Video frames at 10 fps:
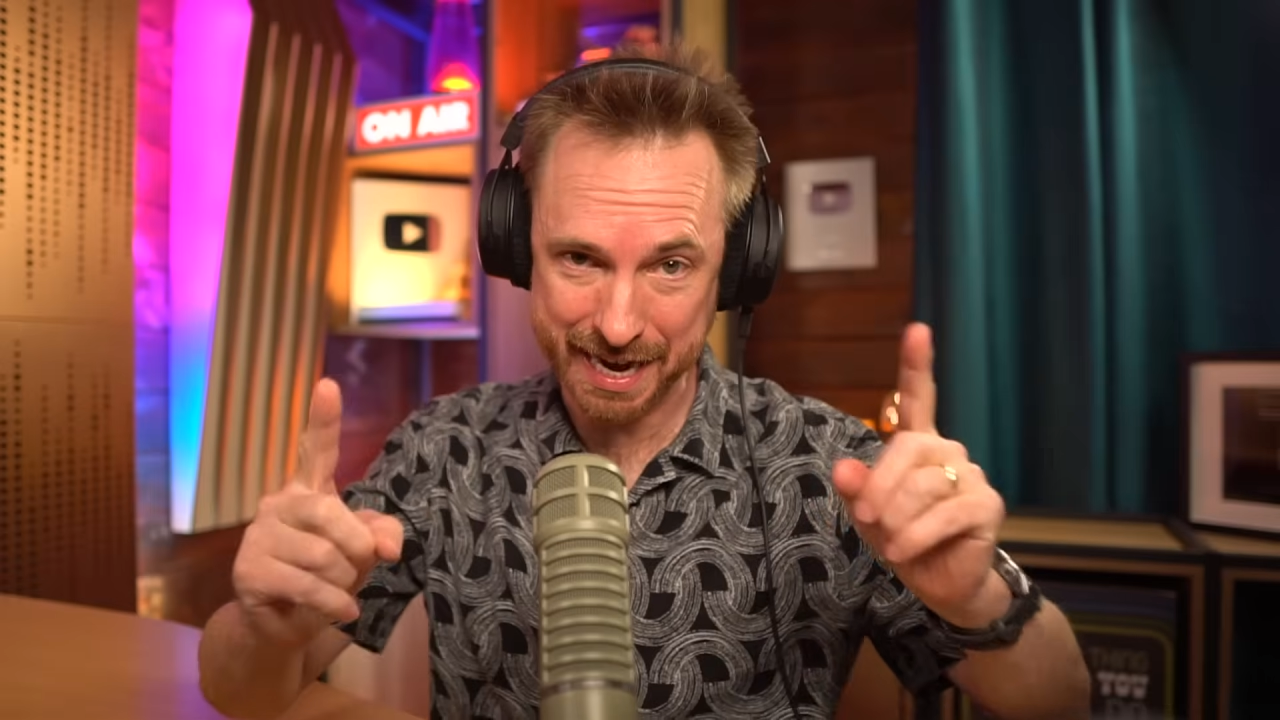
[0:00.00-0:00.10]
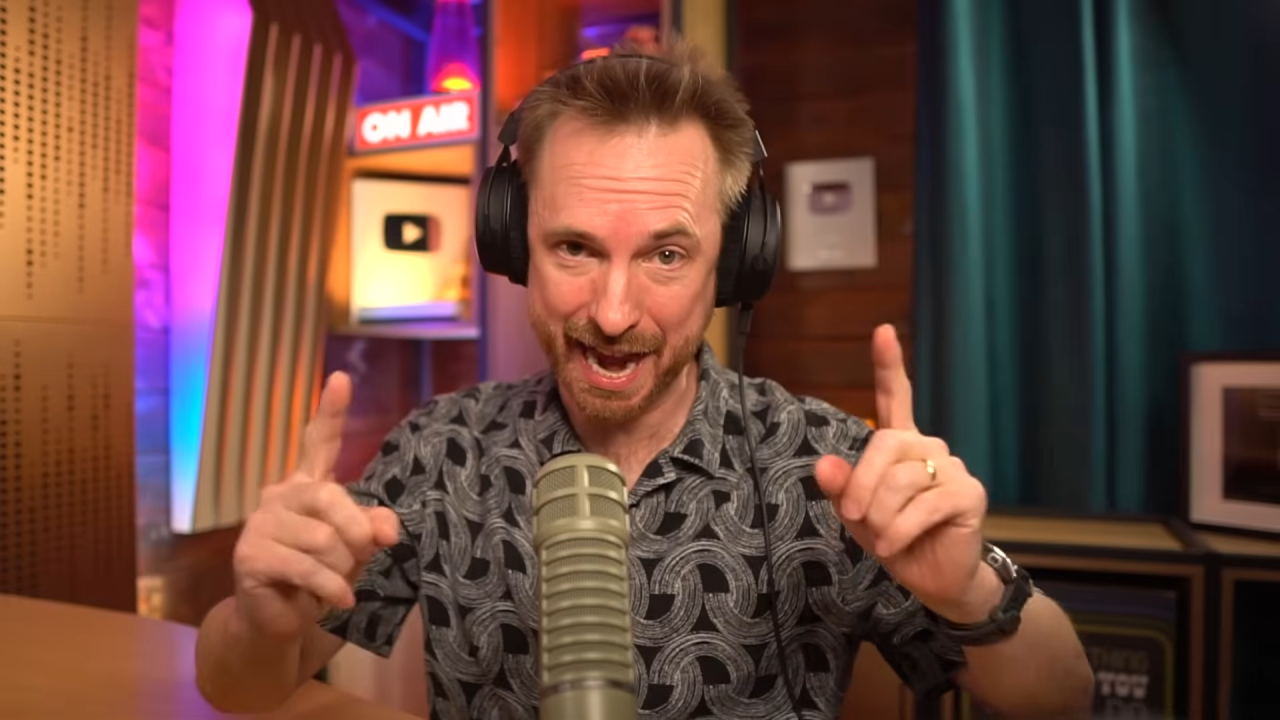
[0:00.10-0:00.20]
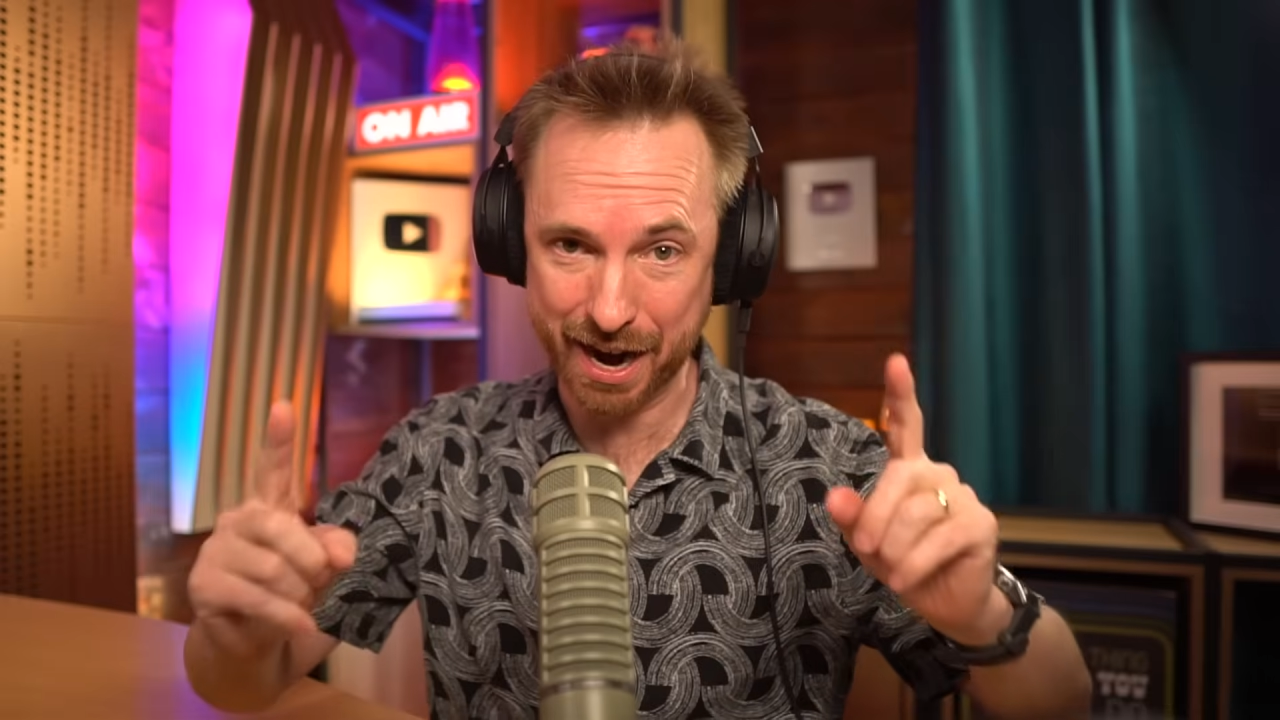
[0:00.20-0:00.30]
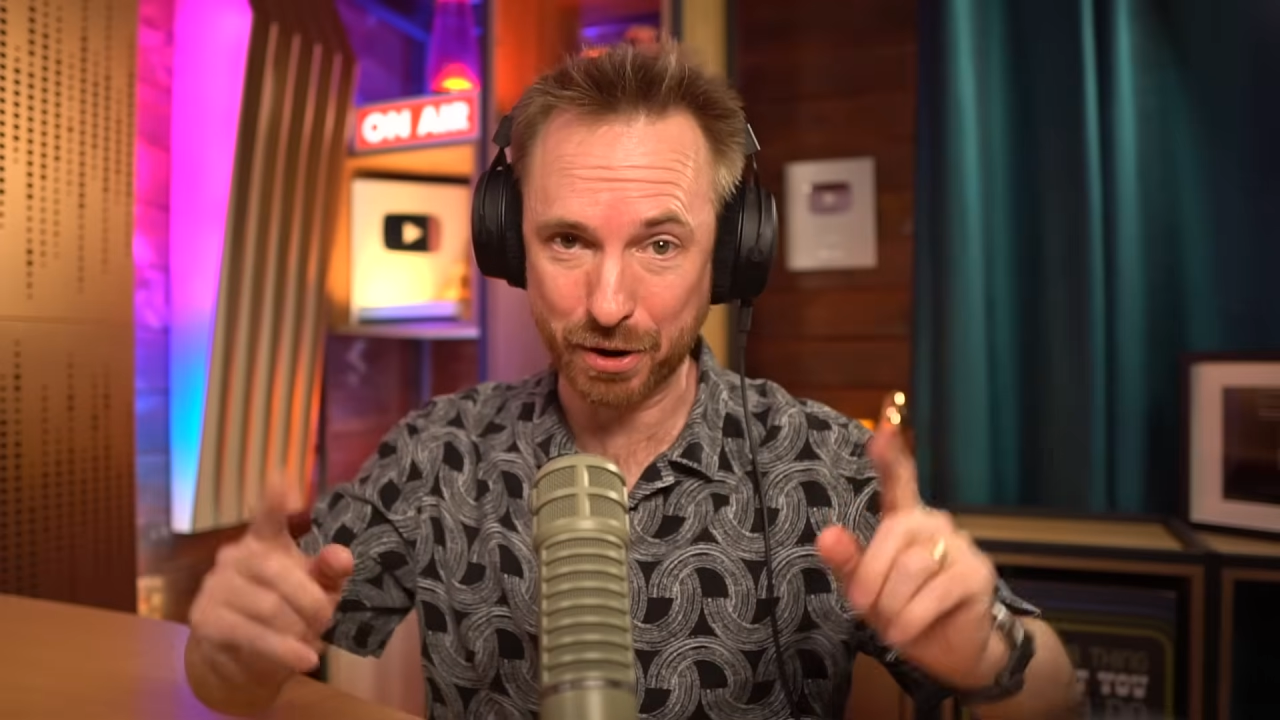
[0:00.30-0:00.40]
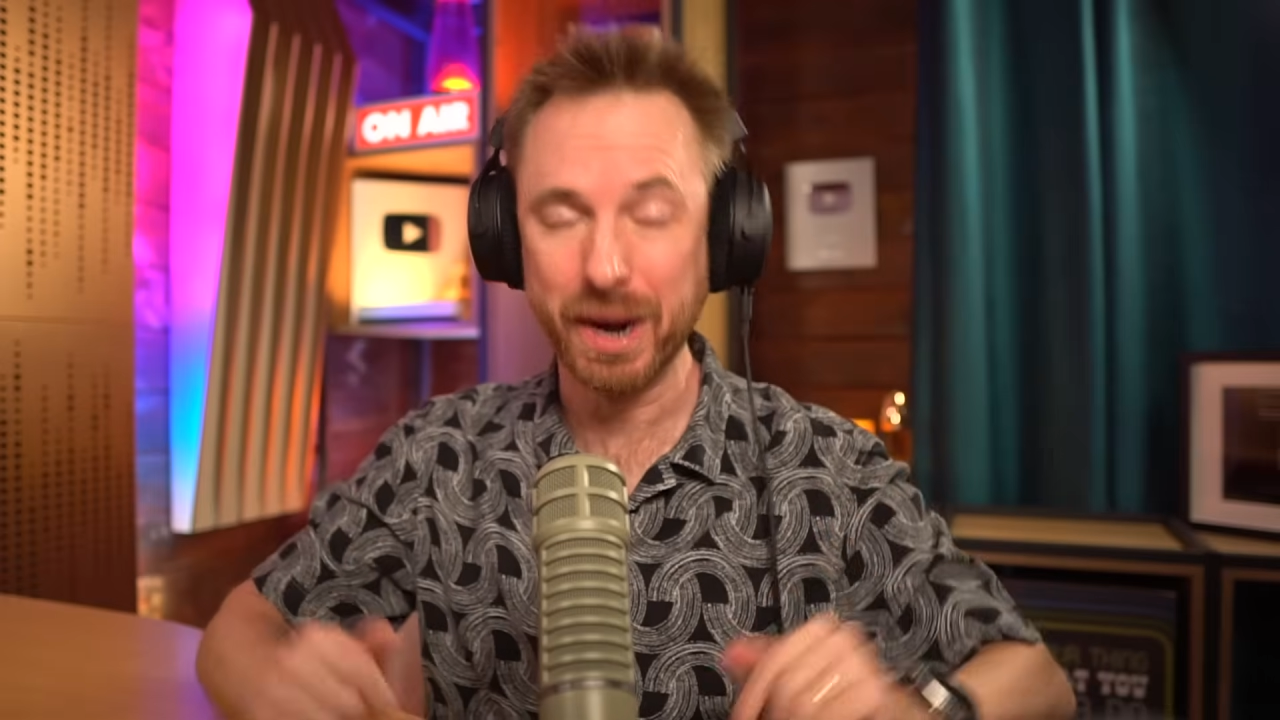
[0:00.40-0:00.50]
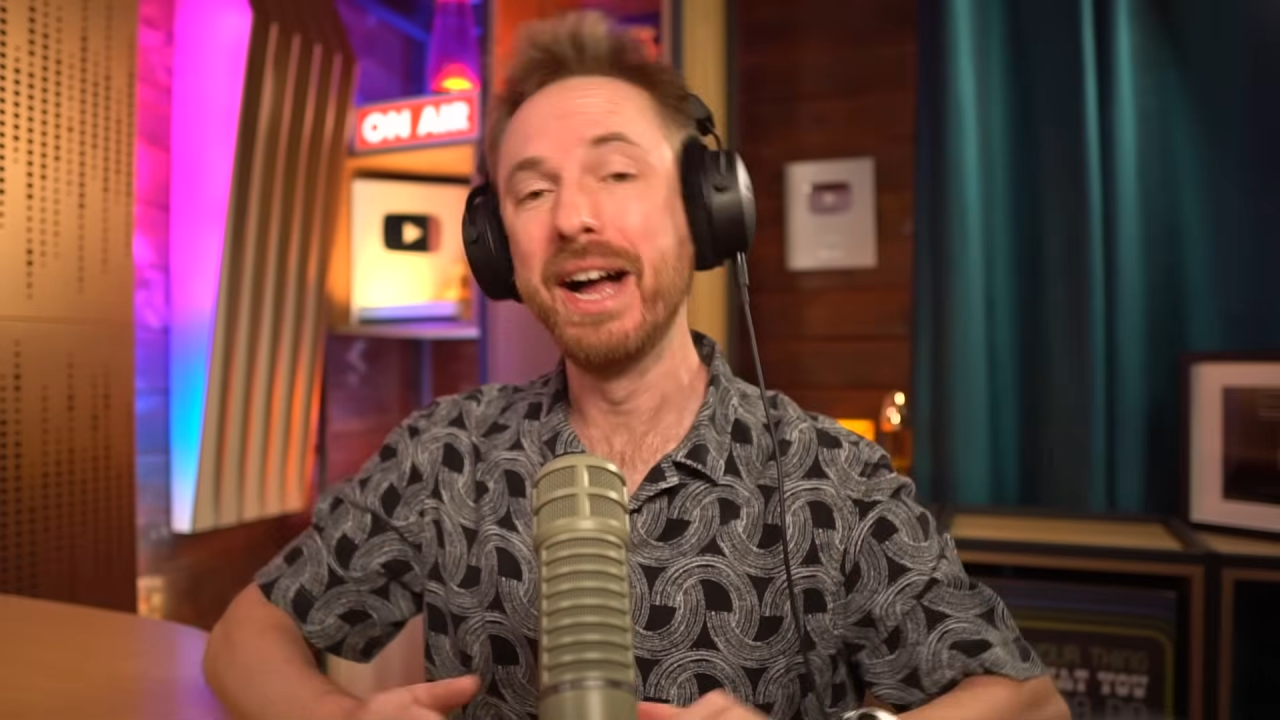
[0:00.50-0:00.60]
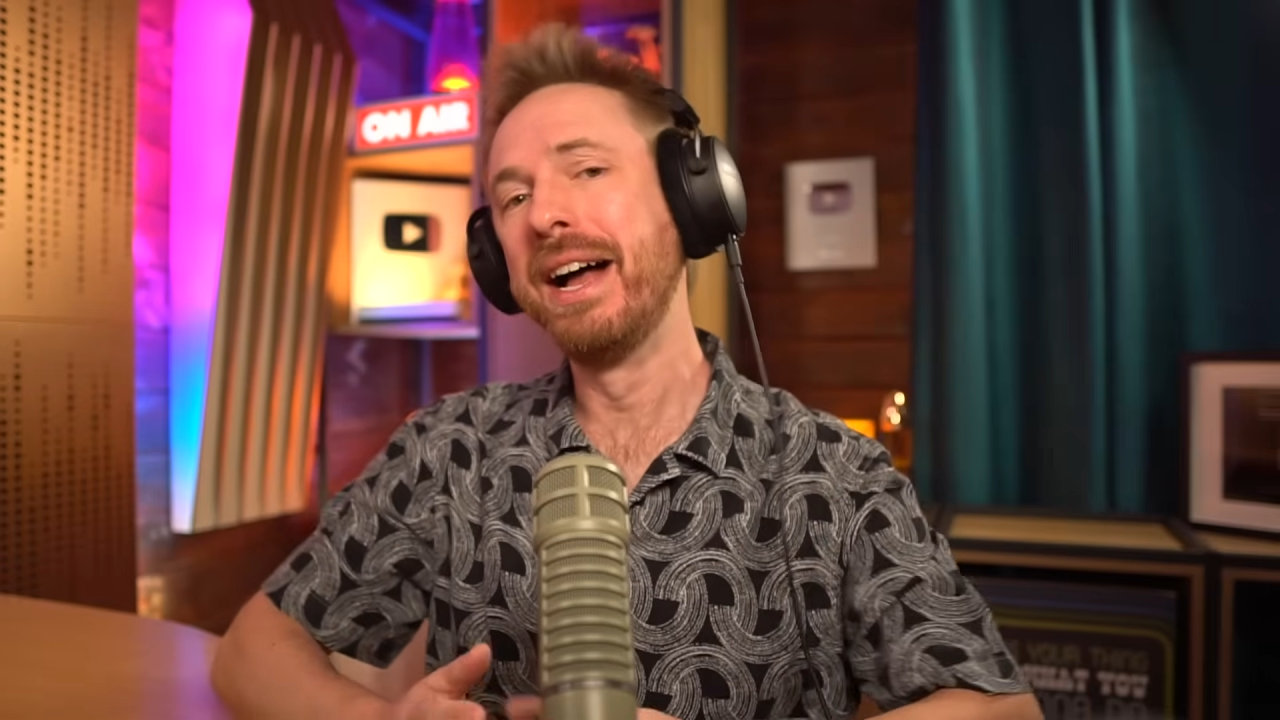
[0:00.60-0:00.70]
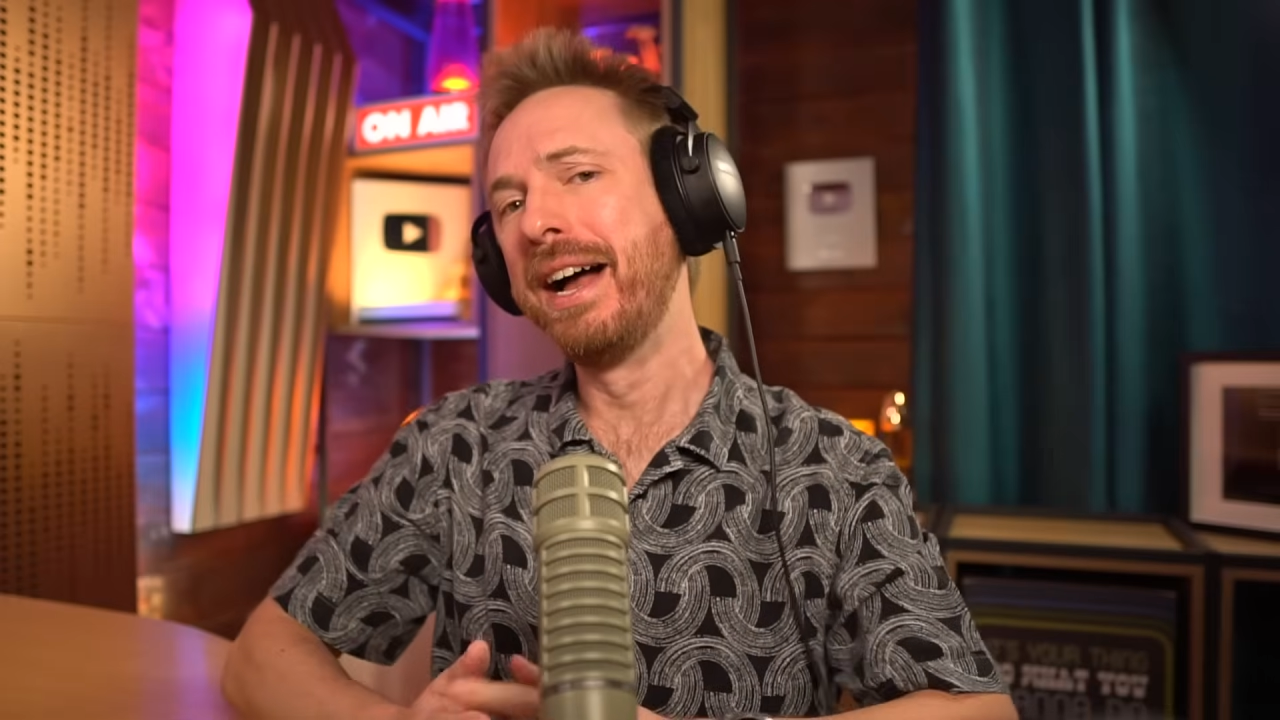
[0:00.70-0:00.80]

now.